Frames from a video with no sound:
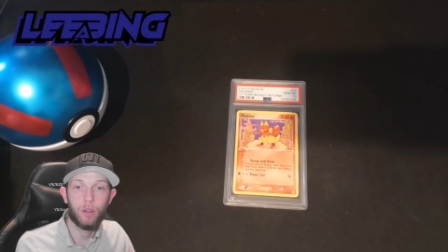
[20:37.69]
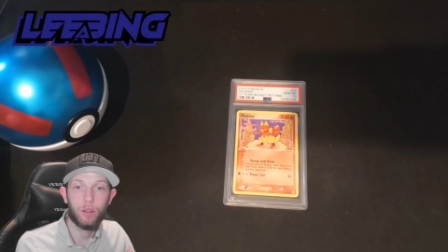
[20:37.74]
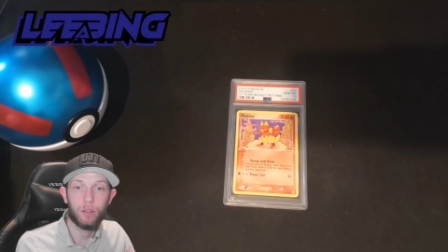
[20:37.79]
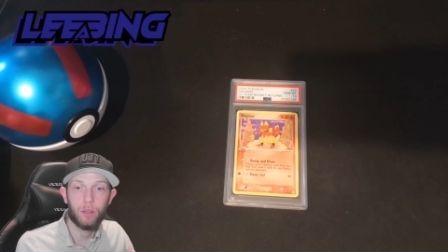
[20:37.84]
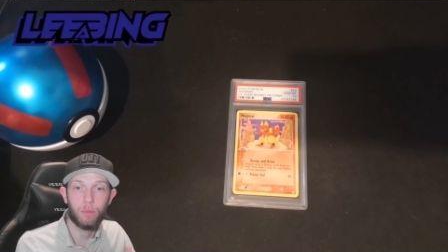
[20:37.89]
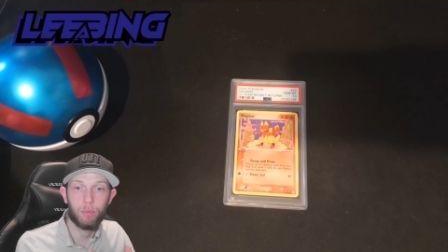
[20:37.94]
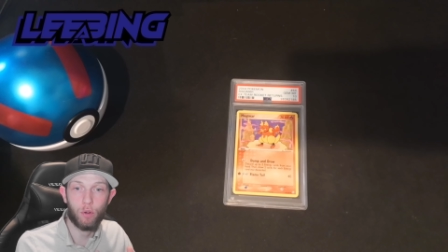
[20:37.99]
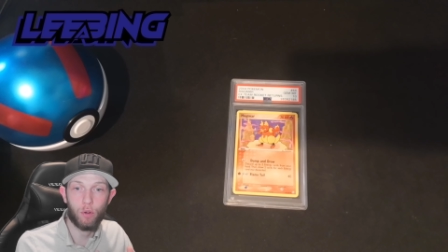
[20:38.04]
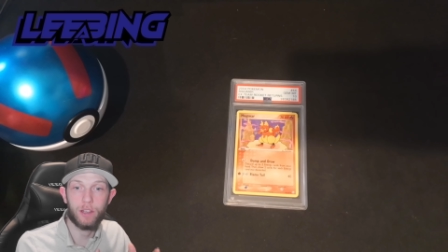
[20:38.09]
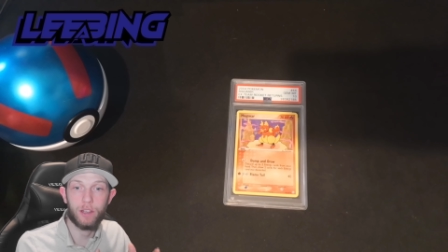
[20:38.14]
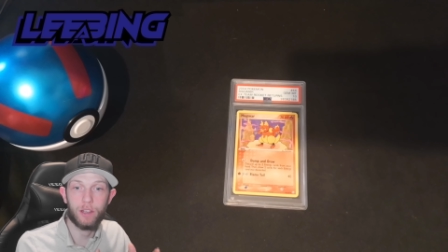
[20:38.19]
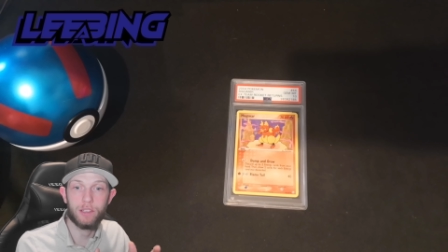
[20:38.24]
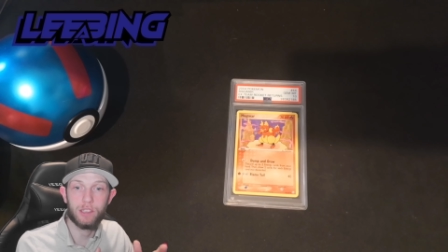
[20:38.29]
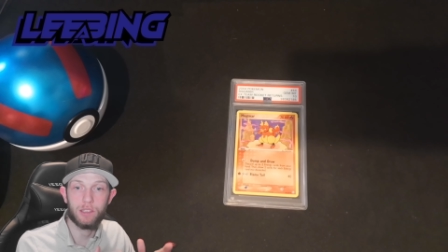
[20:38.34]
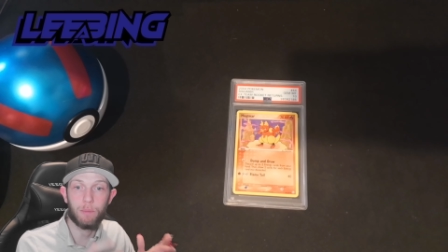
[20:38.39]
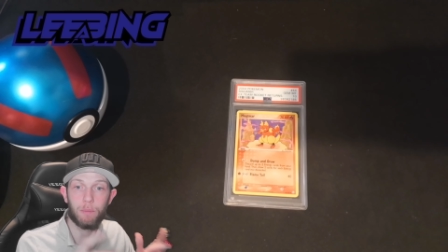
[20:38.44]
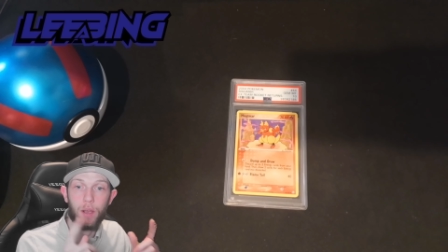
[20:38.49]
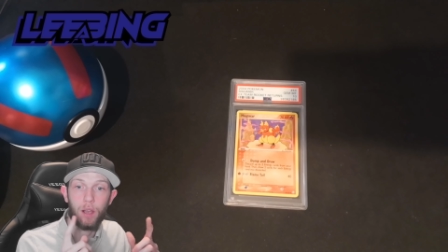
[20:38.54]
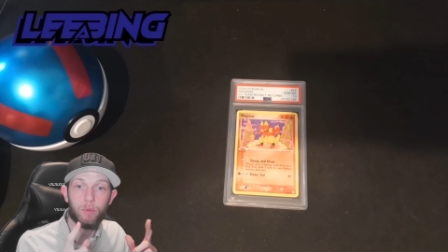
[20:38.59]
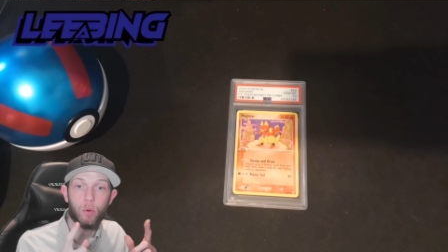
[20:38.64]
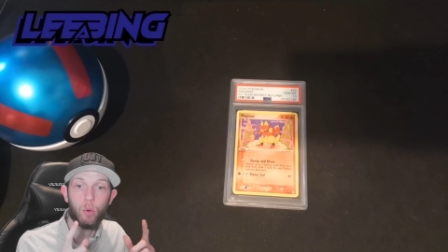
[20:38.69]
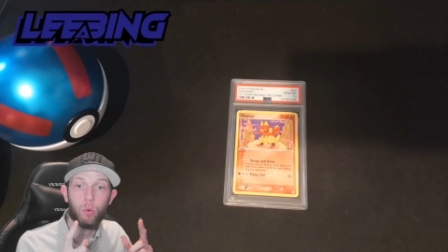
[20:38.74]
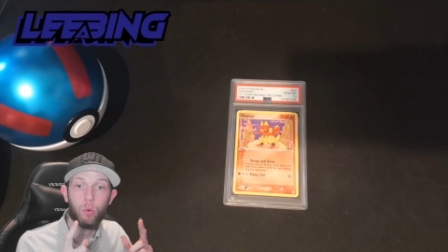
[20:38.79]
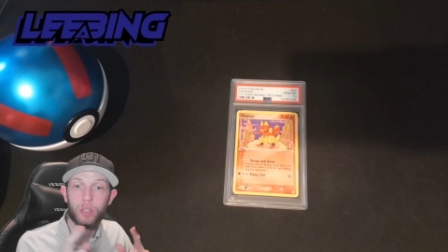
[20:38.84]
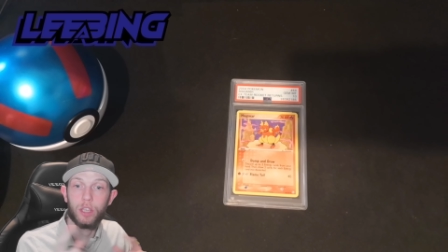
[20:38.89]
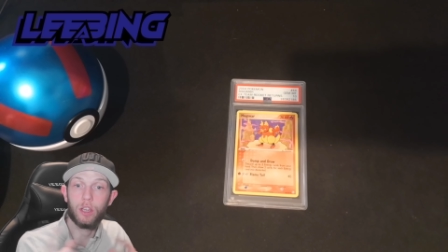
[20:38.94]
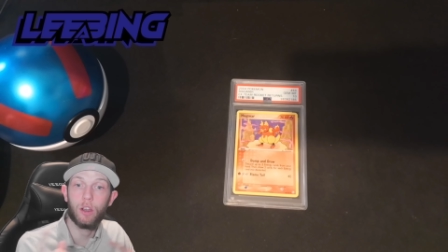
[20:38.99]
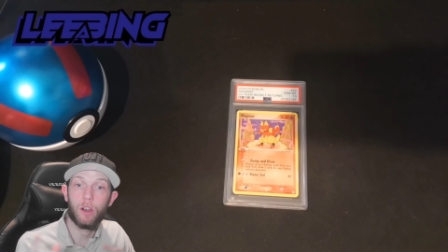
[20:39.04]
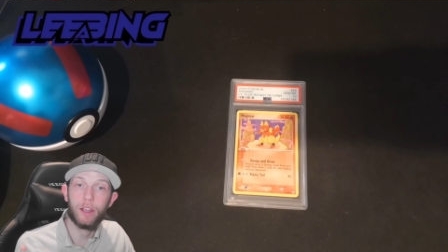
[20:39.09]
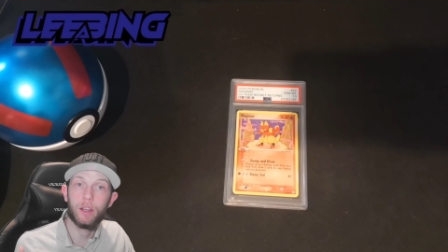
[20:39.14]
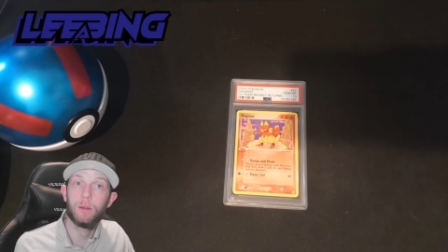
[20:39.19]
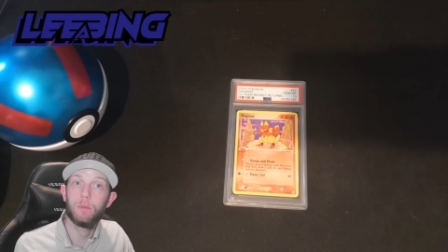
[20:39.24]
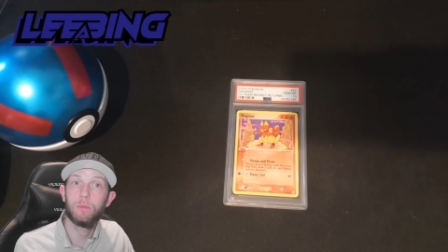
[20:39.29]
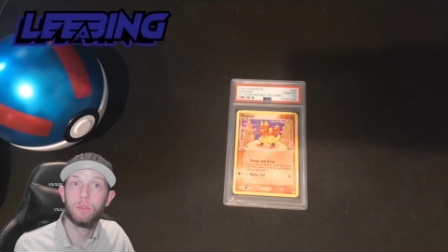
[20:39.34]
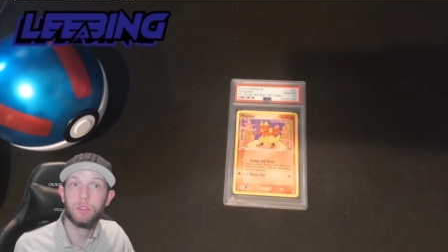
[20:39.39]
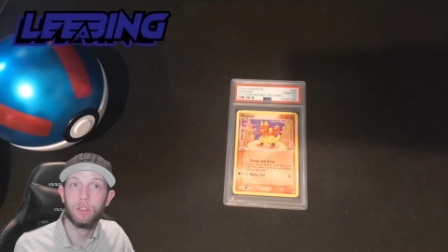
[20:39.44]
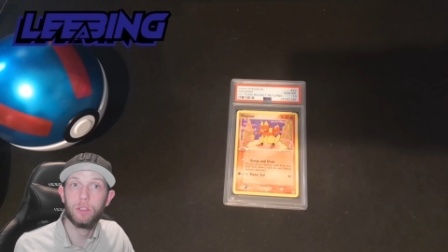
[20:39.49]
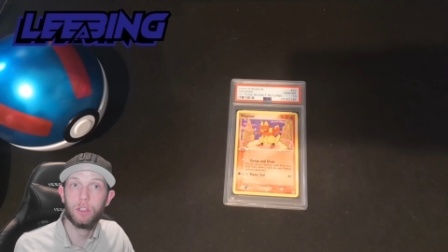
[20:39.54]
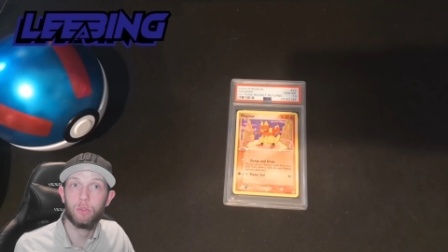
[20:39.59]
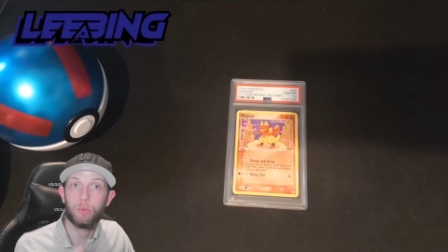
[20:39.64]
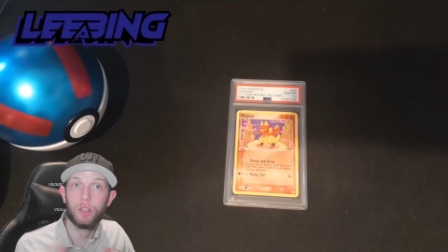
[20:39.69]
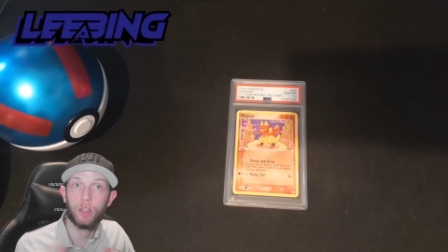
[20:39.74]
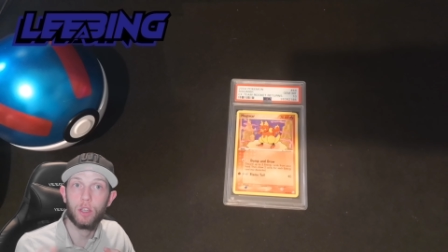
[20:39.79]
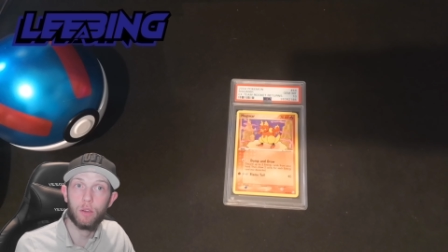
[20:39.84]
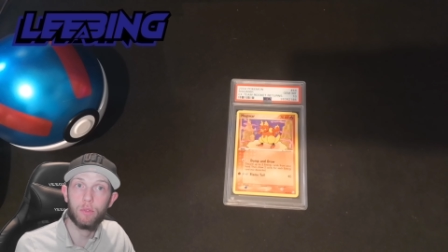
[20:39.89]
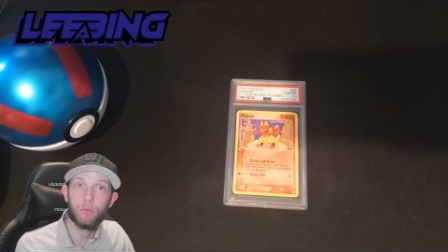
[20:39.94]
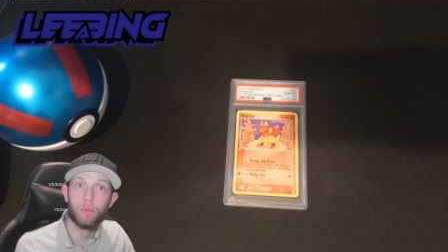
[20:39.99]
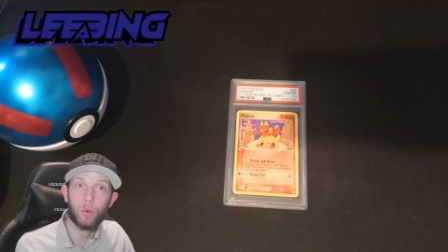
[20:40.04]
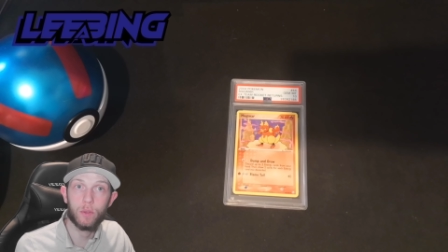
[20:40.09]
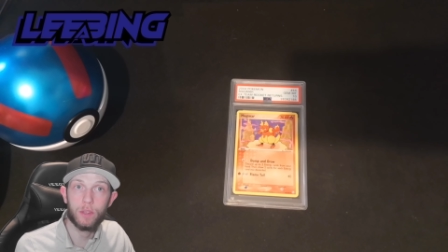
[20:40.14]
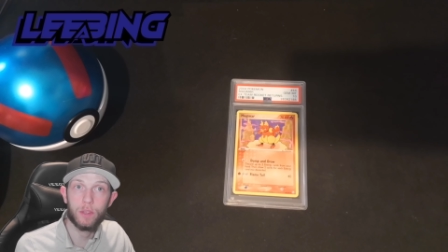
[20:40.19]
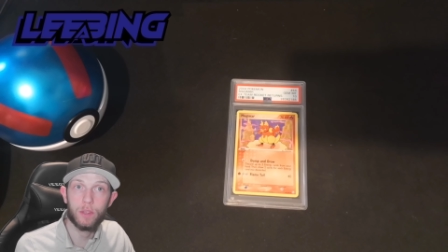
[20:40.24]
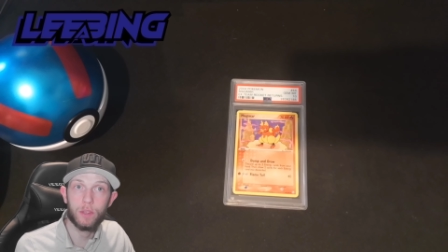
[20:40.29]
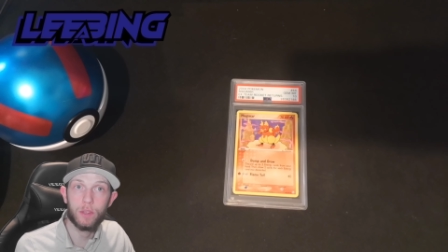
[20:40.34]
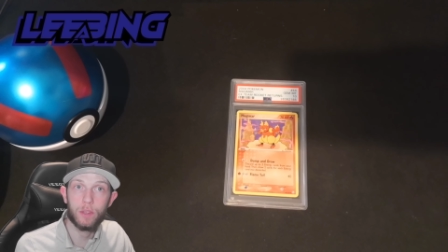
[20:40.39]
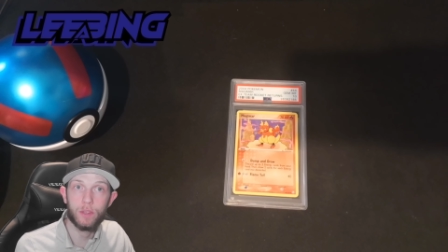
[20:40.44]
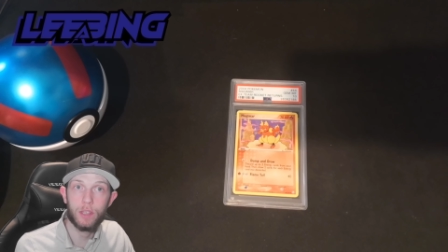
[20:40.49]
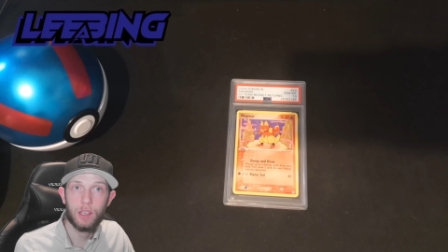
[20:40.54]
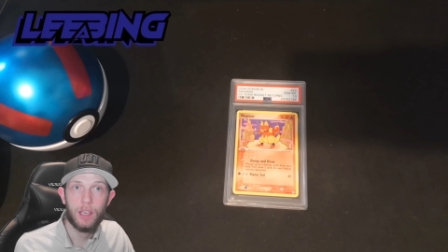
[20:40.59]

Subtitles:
the prices above all the items as we go through on this.